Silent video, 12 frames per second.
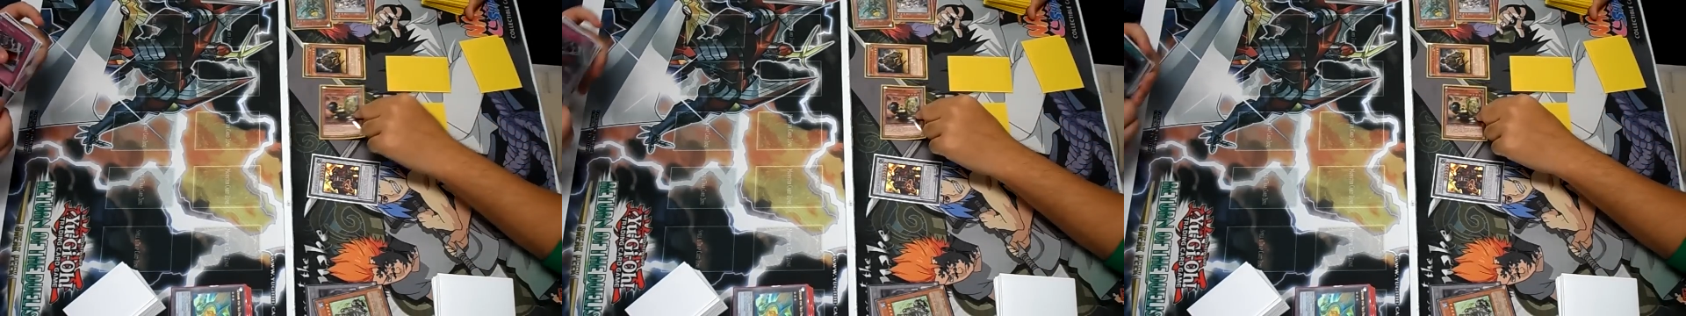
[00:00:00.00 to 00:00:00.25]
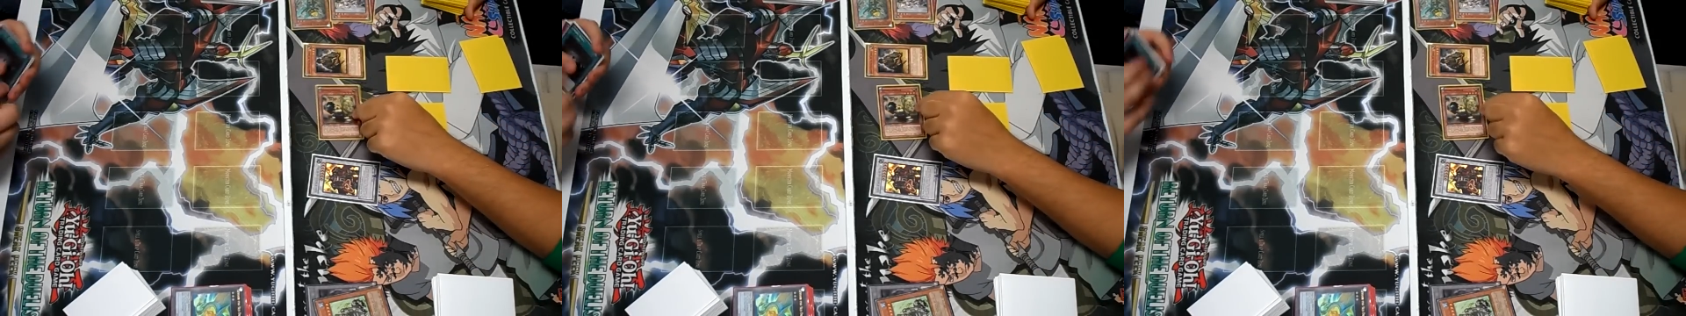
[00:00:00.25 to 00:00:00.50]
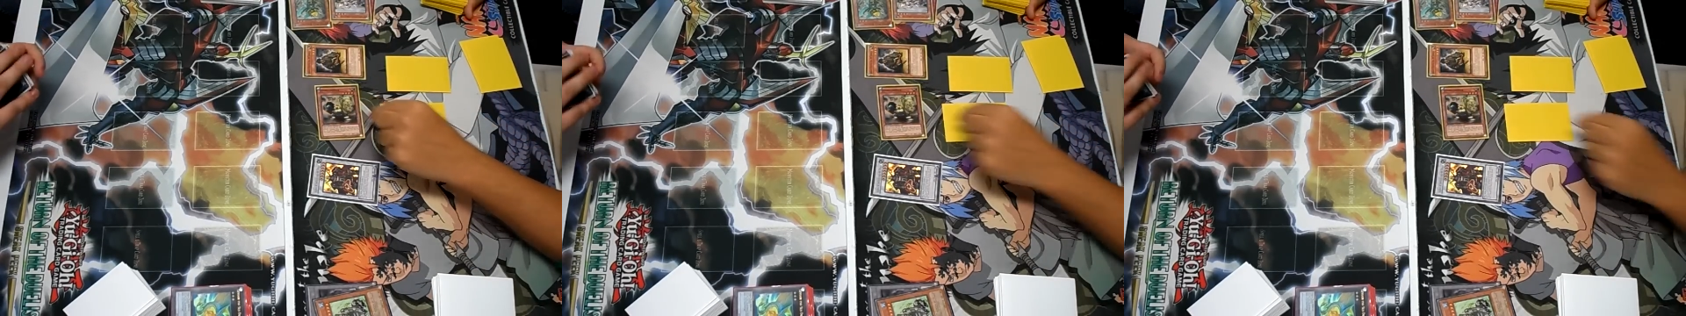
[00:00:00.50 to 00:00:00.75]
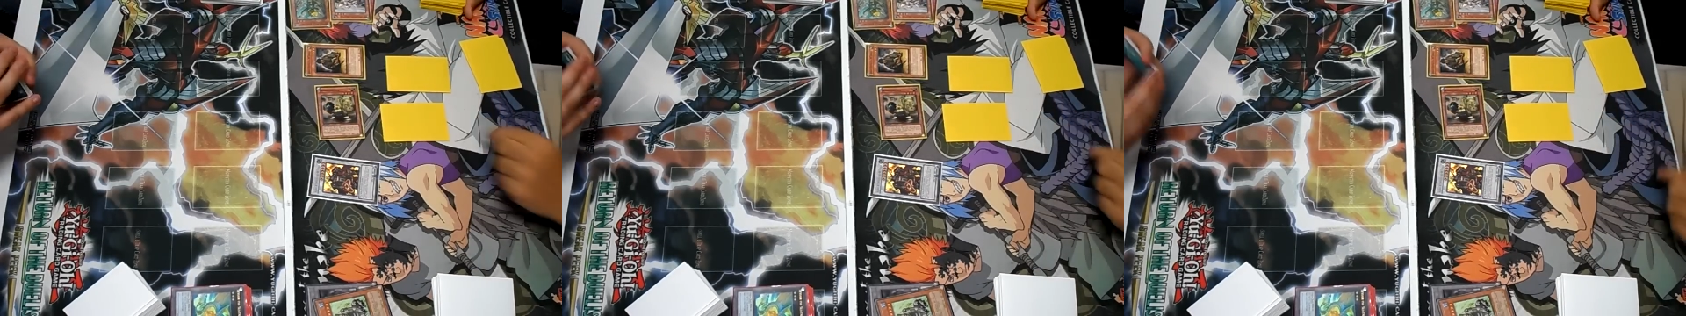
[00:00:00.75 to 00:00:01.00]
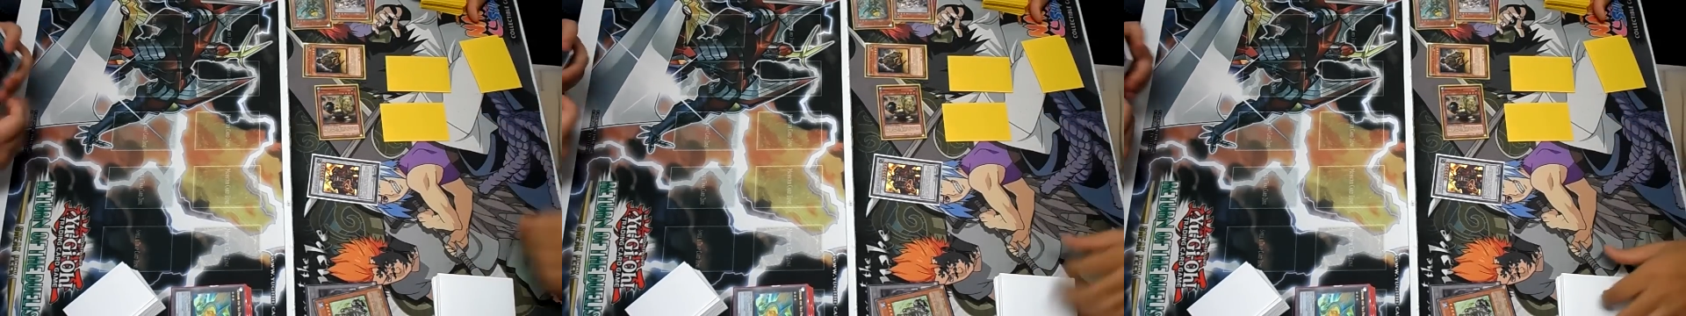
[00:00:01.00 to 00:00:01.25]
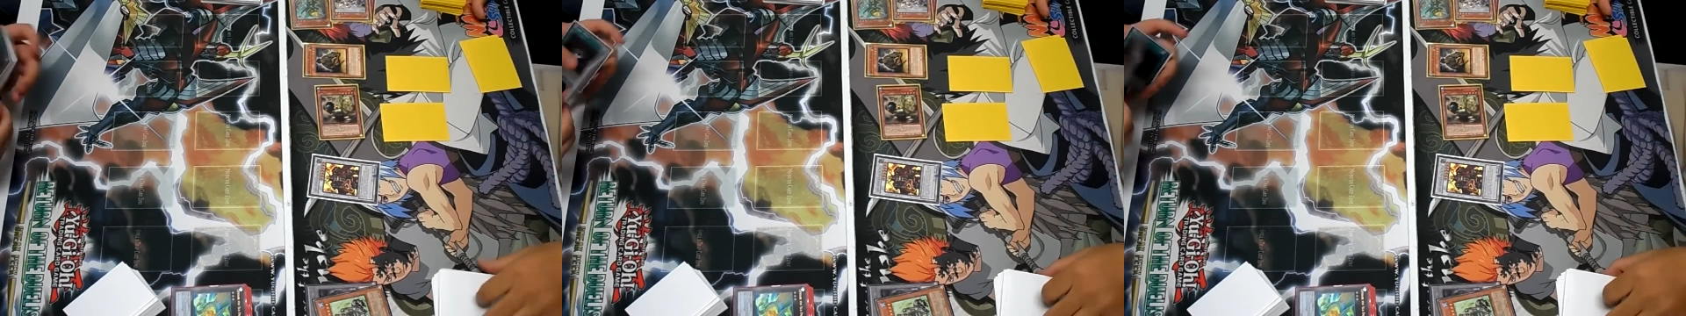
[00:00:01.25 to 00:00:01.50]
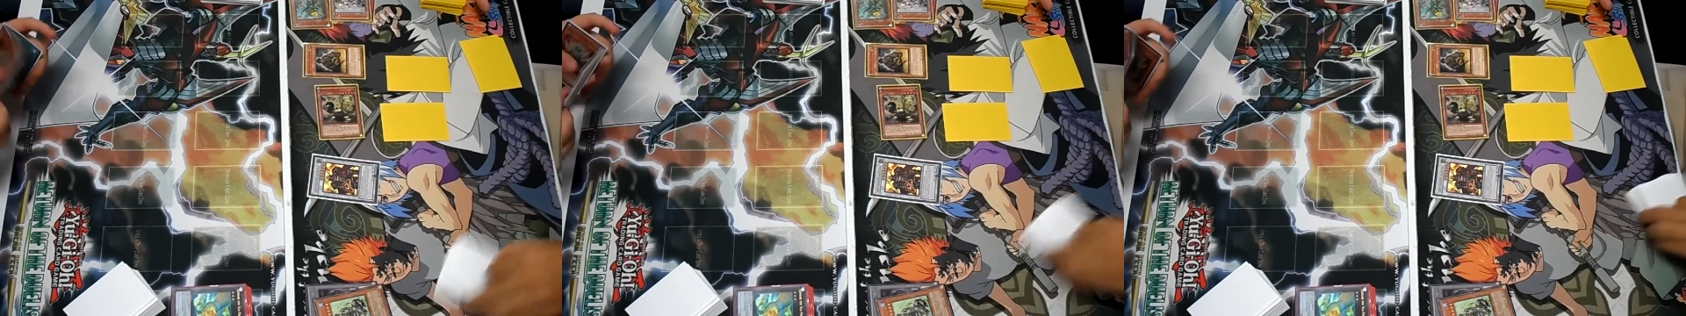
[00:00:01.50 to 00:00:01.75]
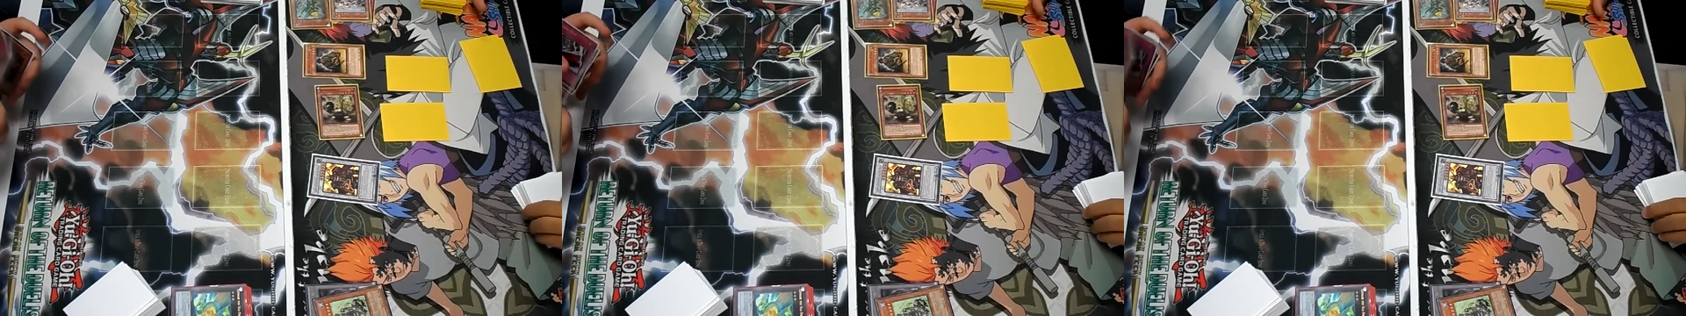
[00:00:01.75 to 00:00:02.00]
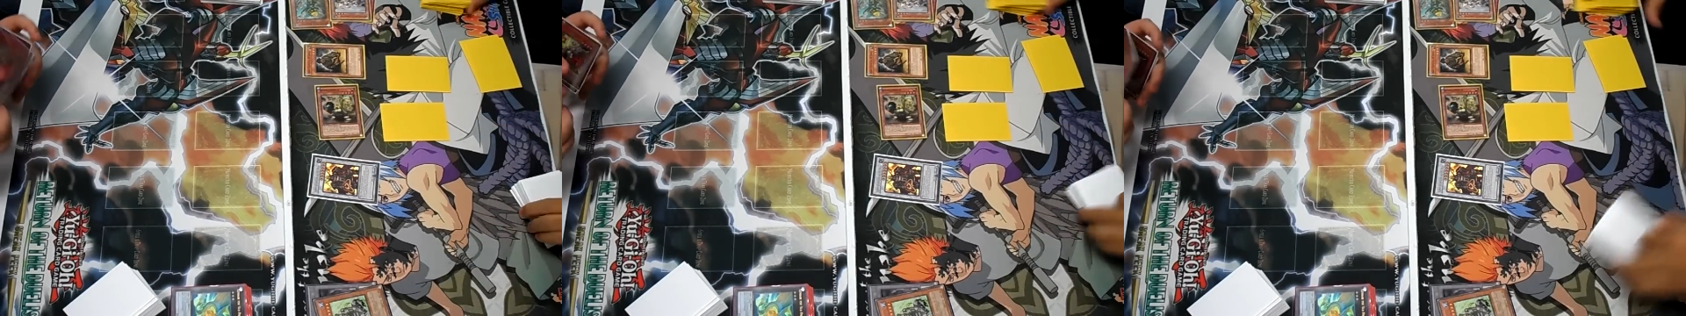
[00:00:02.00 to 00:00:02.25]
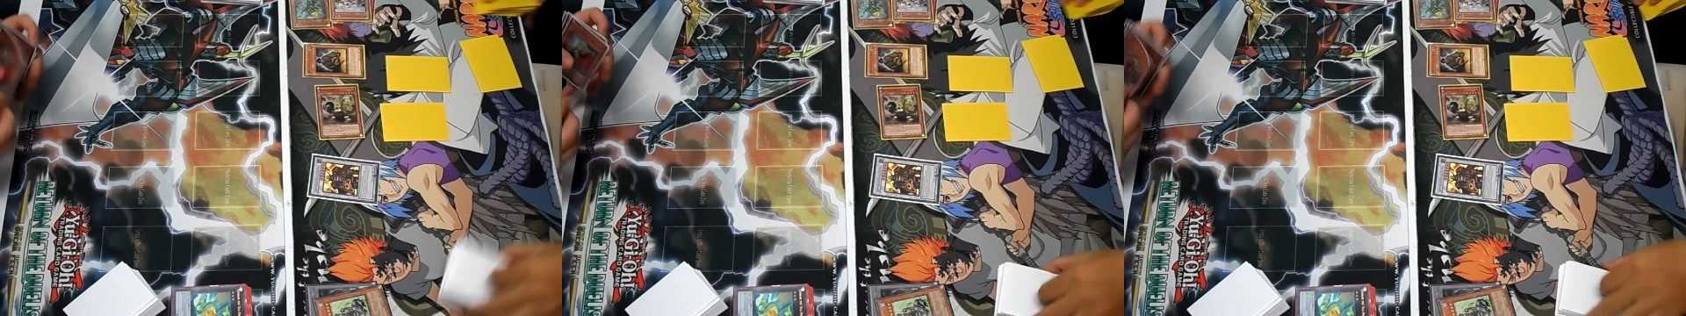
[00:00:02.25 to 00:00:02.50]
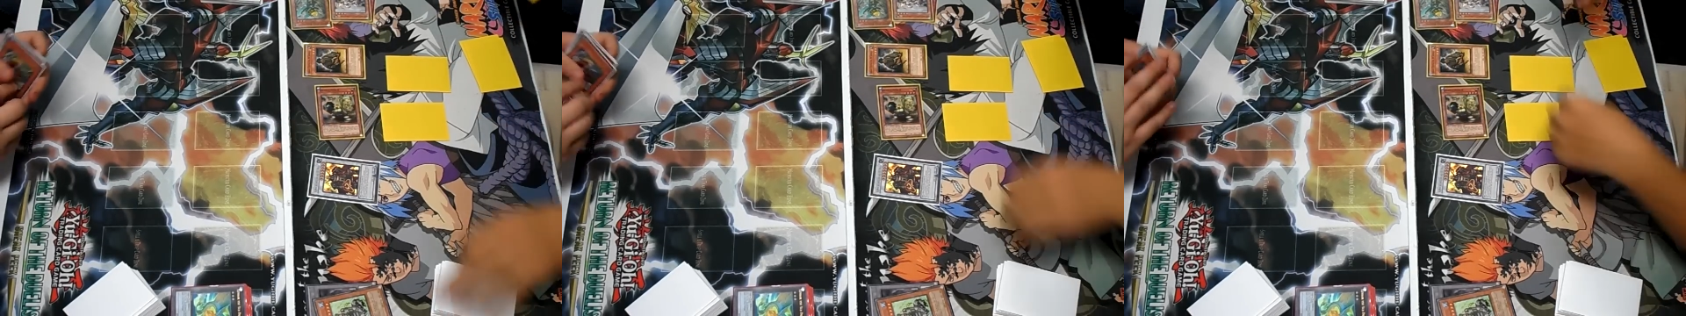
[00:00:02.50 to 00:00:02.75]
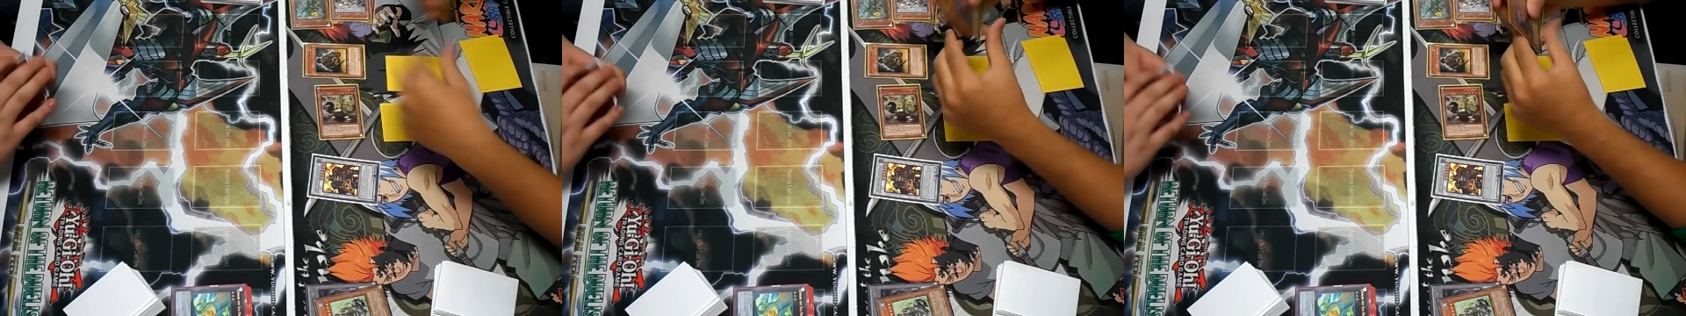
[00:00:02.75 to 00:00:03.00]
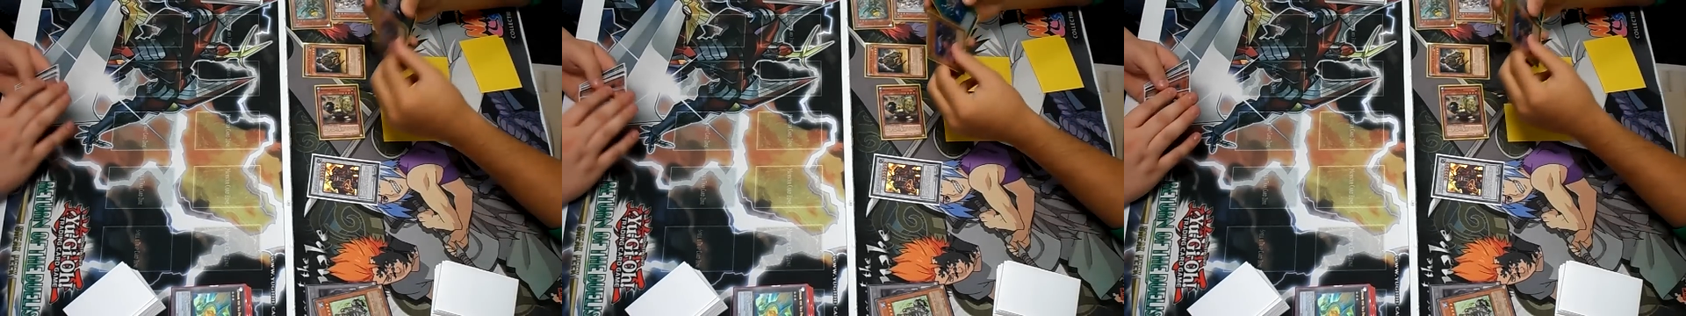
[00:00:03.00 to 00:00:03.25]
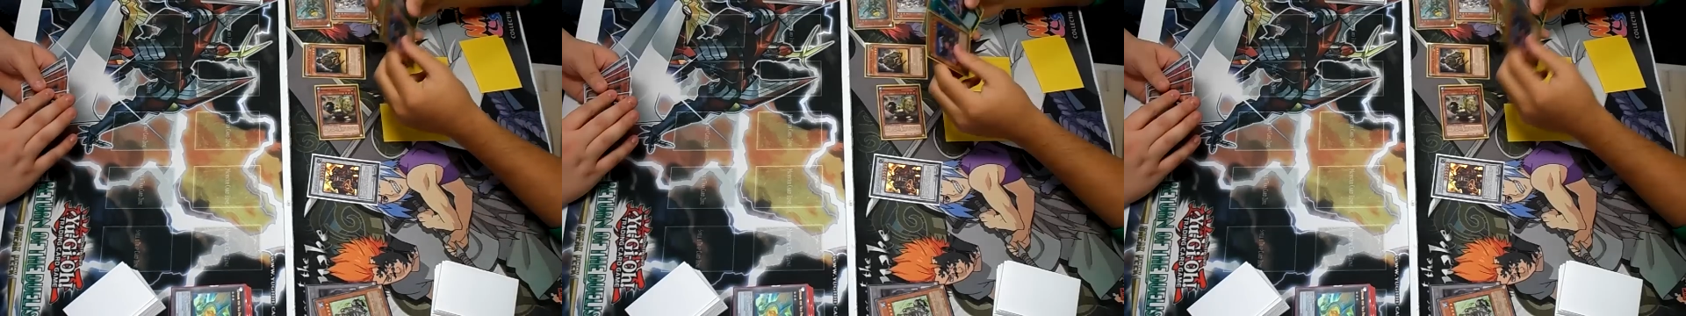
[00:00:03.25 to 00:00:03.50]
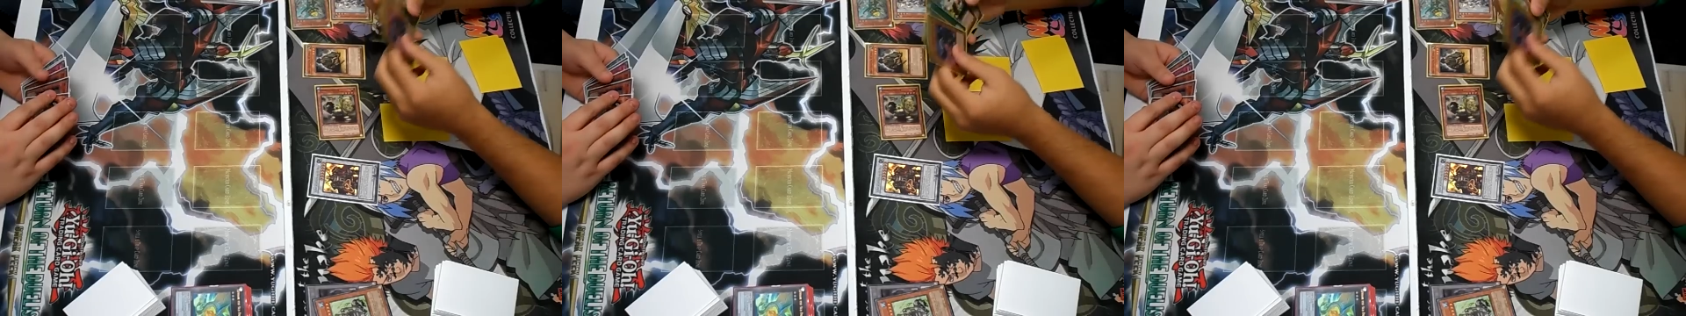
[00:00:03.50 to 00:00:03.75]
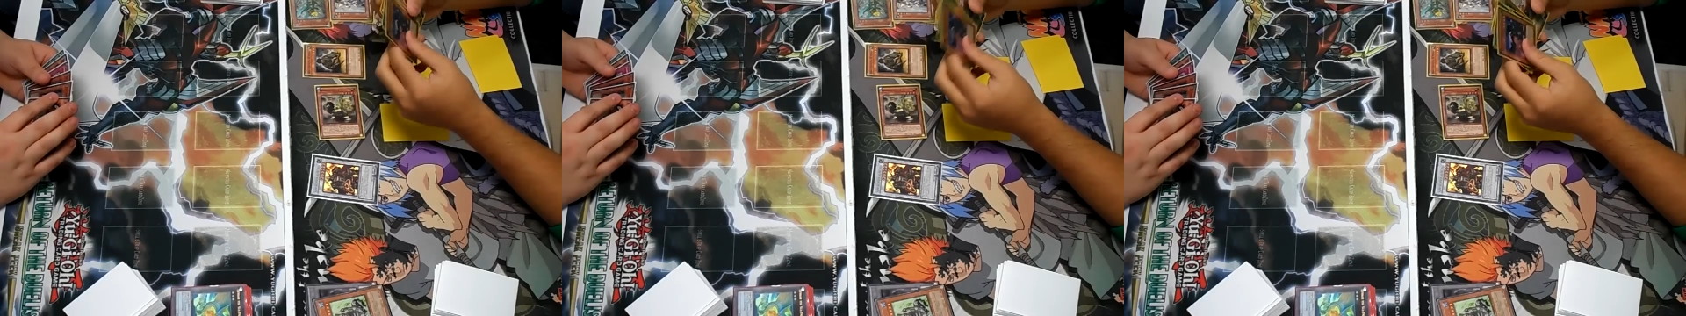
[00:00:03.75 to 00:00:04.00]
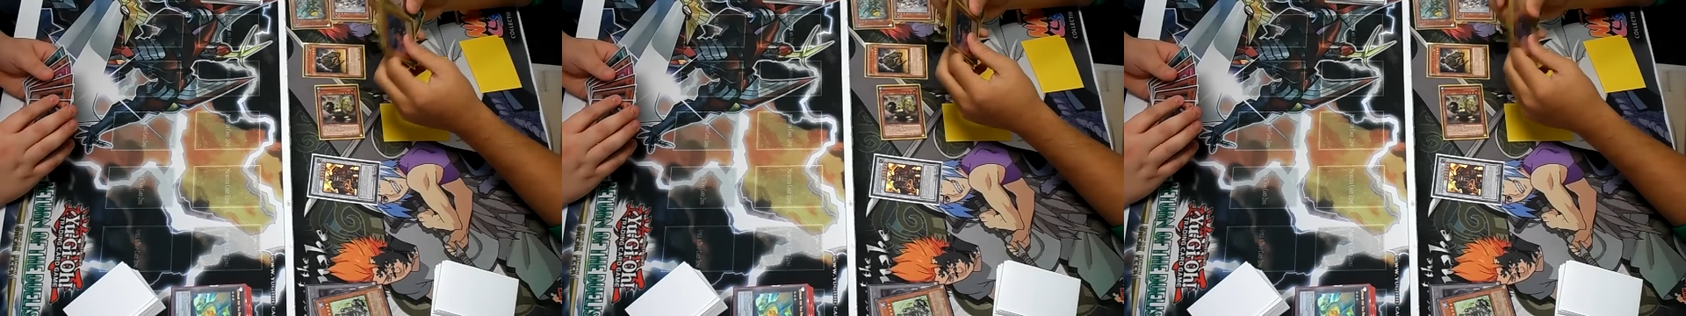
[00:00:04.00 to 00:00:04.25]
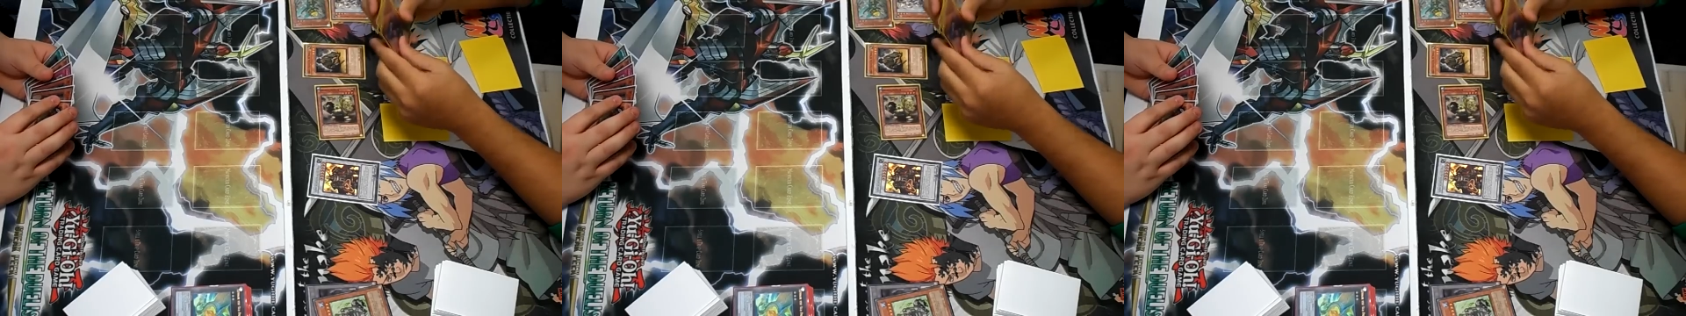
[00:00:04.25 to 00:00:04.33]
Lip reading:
Nobody's mouth can be seen.